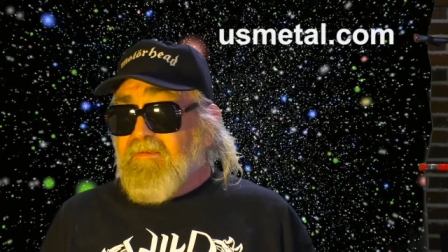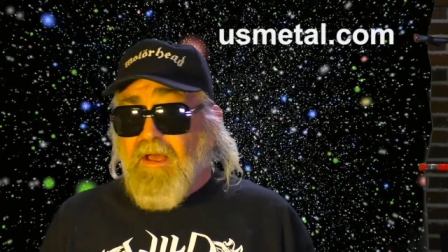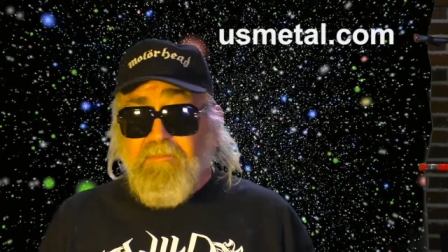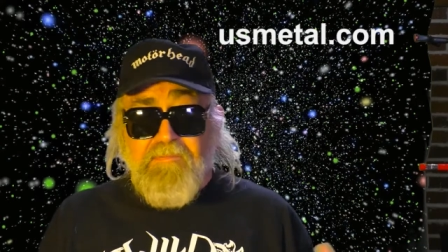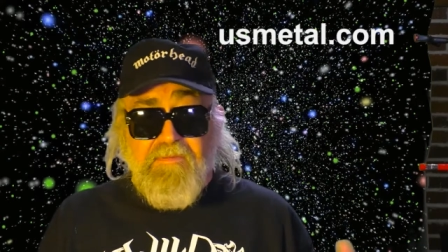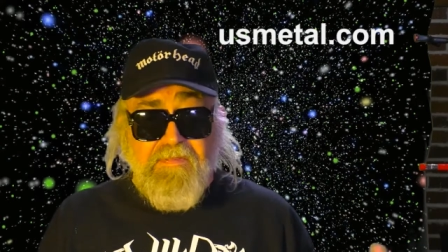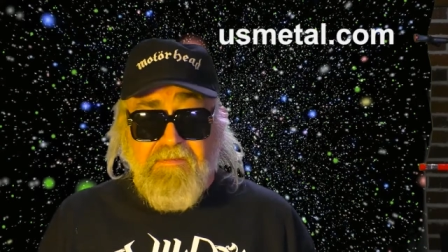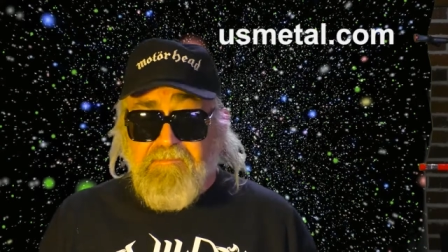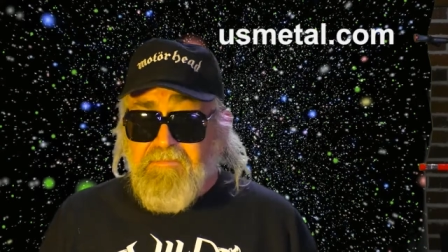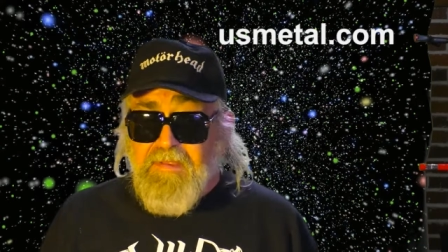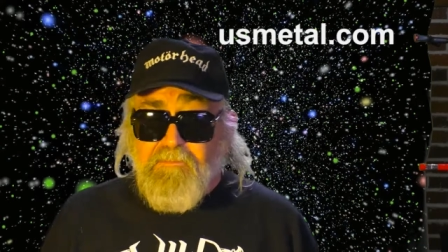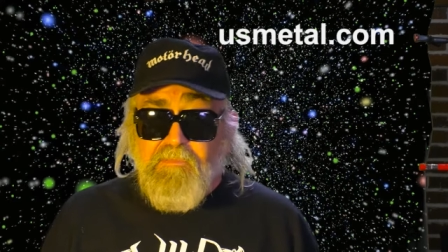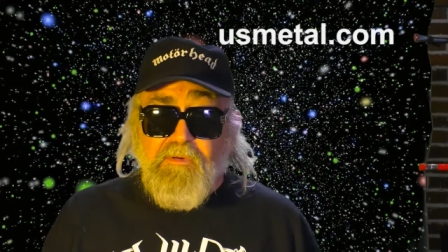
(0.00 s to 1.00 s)
top of the
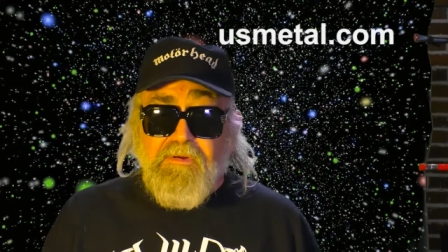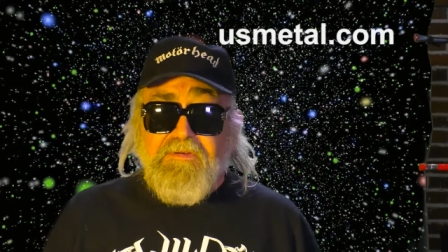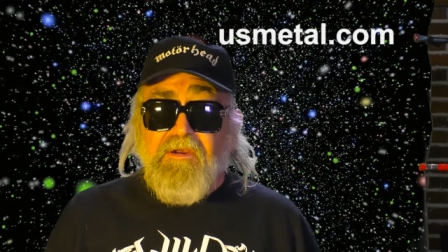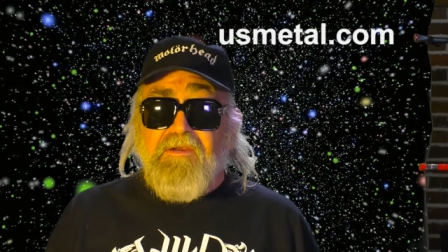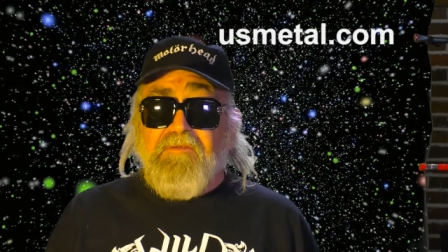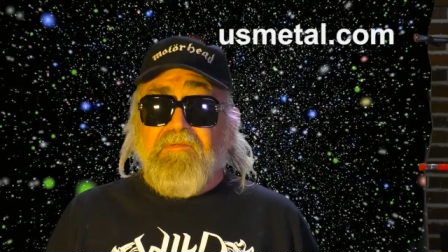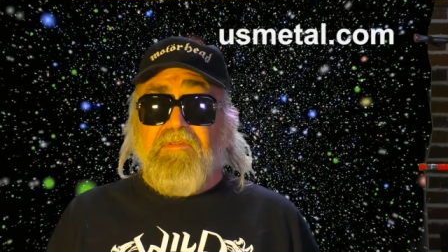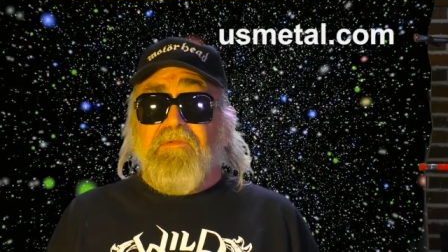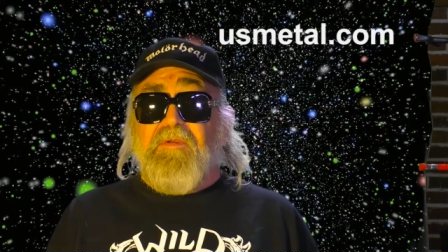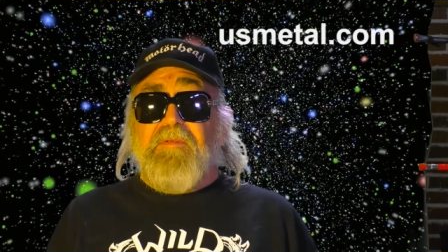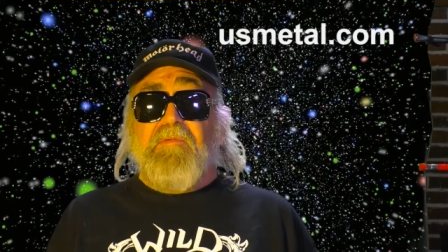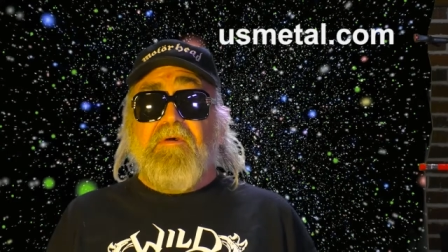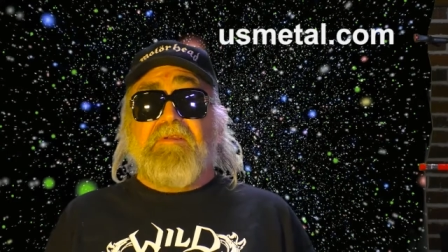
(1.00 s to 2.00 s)
import chart for
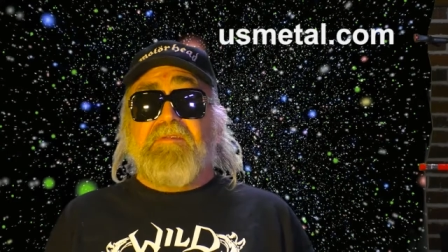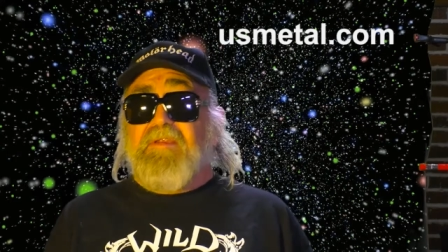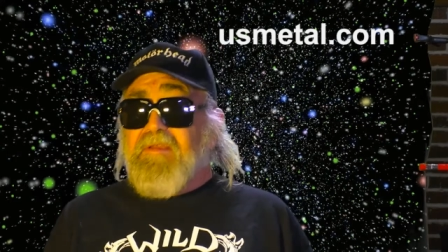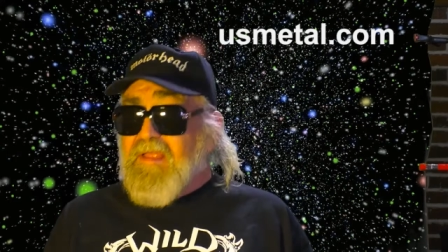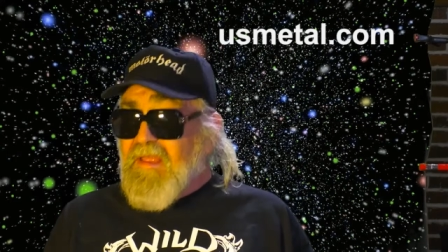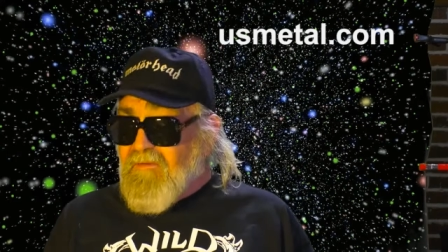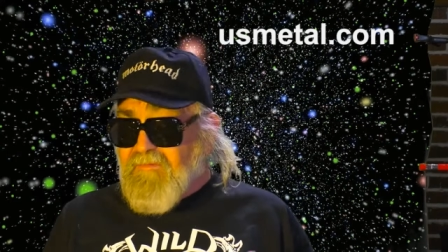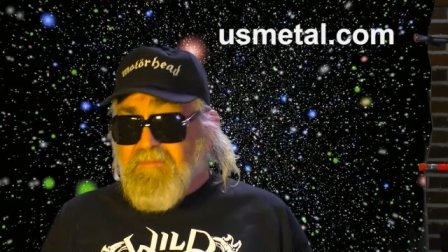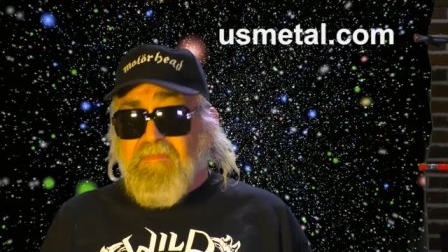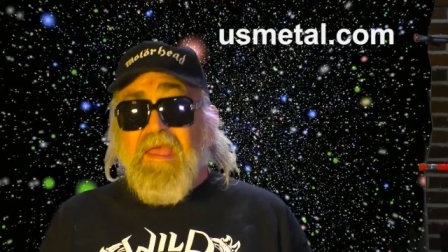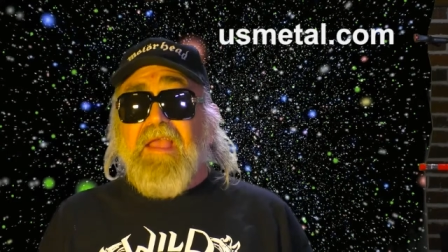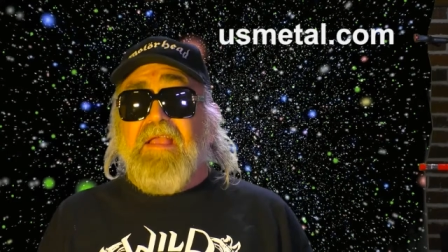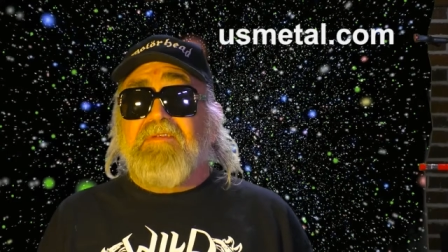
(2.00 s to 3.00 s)
3 months, and every
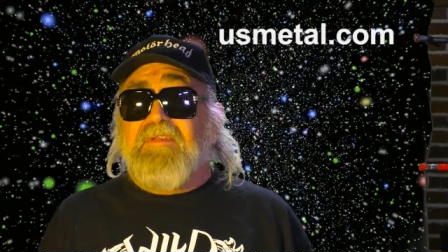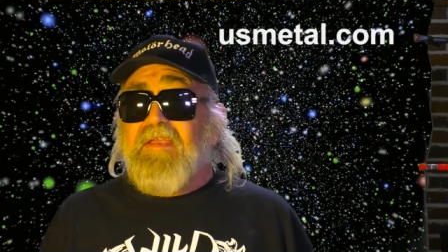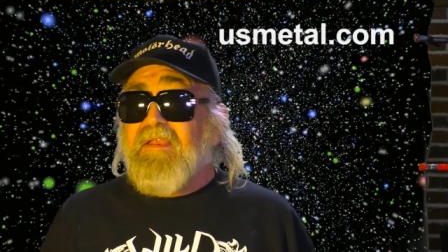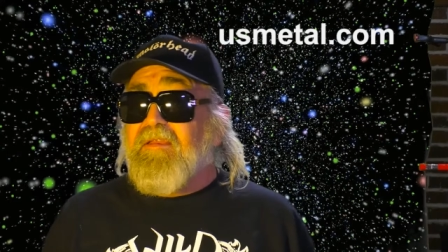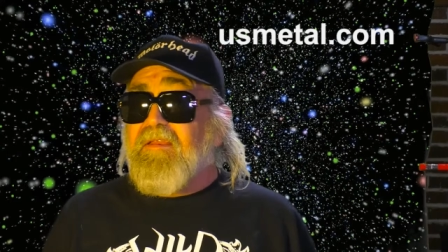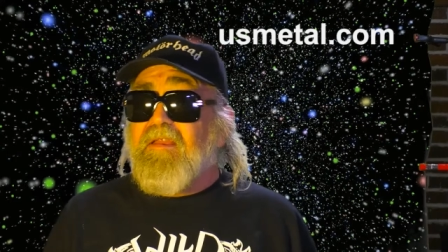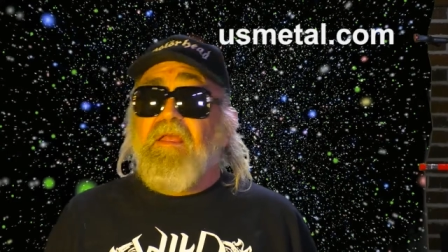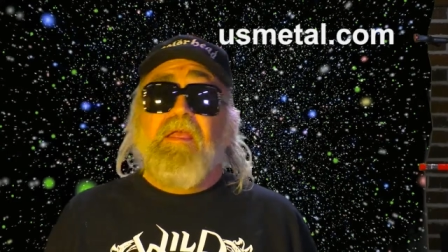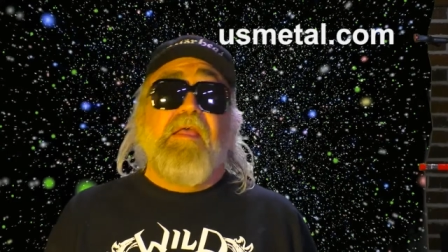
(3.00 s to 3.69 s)
magazine, and